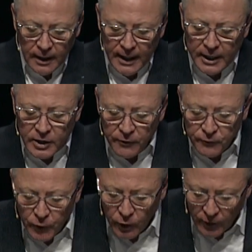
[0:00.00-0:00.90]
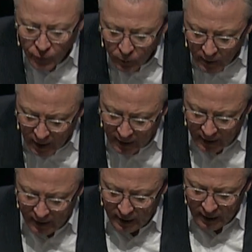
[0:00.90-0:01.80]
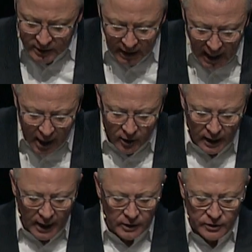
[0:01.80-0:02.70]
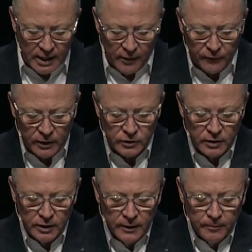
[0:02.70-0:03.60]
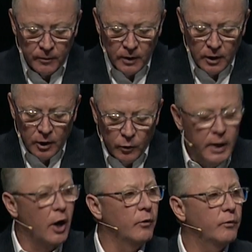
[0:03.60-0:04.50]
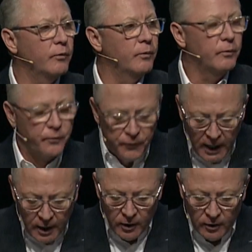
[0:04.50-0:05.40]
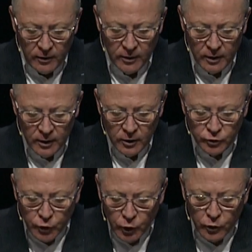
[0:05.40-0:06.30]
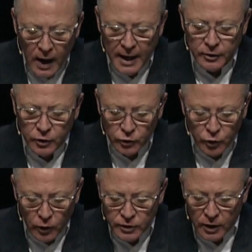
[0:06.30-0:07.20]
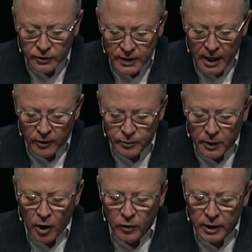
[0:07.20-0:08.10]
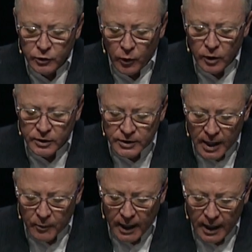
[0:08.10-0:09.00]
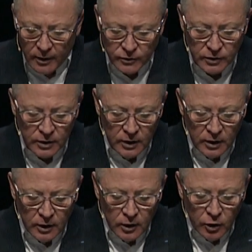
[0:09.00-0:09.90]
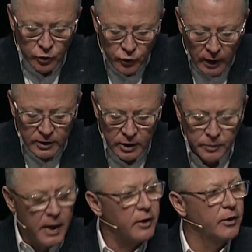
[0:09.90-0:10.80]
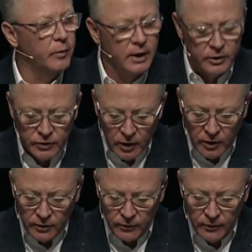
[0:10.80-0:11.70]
It is a fruit of humility, it's inherently unselfish. We don't feel true gratitude towards ourselves, but only towards someone else who treats us better than we deserve.